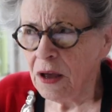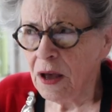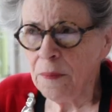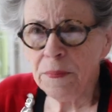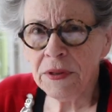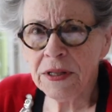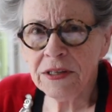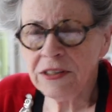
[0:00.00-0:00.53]

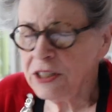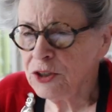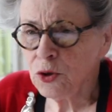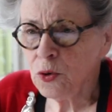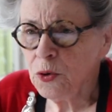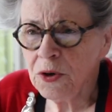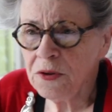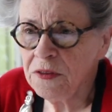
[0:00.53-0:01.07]
ability
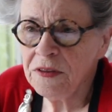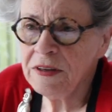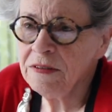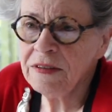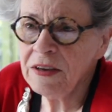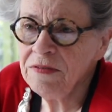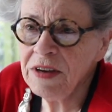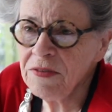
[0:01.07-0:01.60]
to order
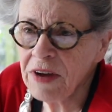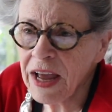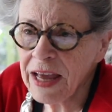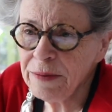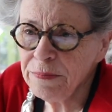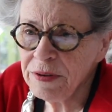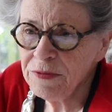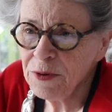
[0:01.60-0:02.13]
things they've never
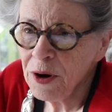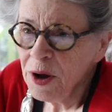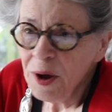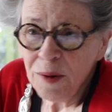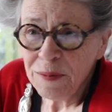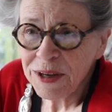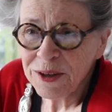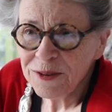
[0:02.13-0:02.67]
had before.
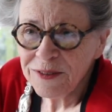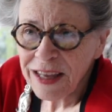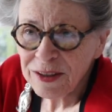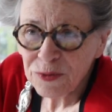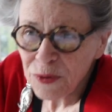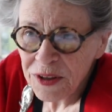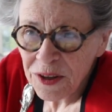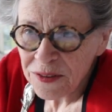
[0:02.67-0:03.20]
Because
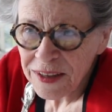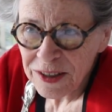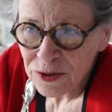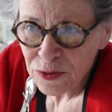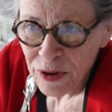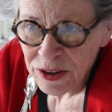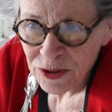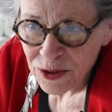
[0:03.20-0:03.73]
that's one of the
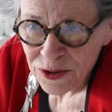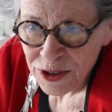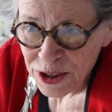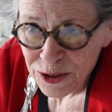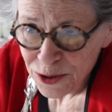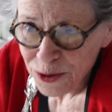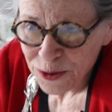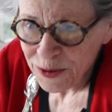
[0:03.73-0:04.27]
things restaurants
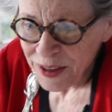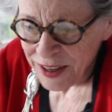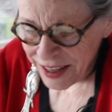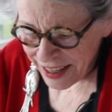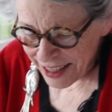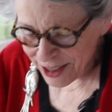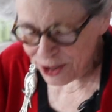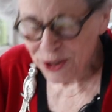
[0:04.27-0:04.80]
can do,
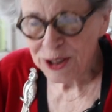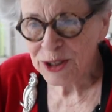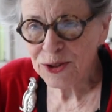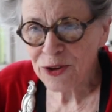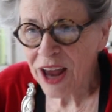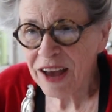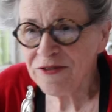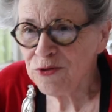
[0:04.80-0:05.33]
is you can
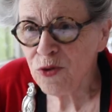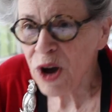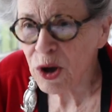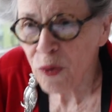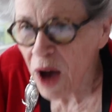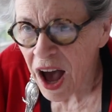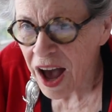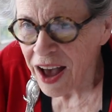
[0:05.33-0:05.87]
try foie
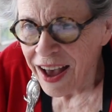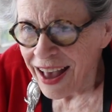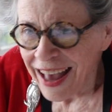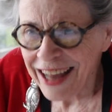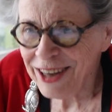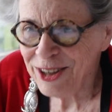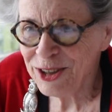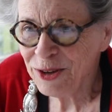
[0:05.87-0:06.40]
gras
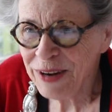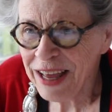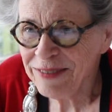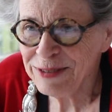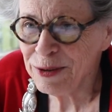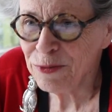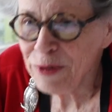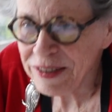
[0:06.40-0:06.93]
and you don't
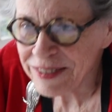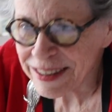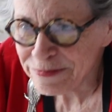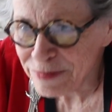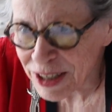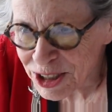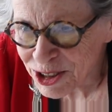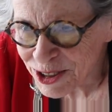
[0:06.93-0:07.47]
have to risk
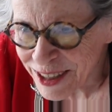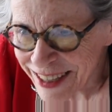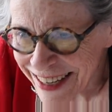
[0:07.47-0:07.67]
much.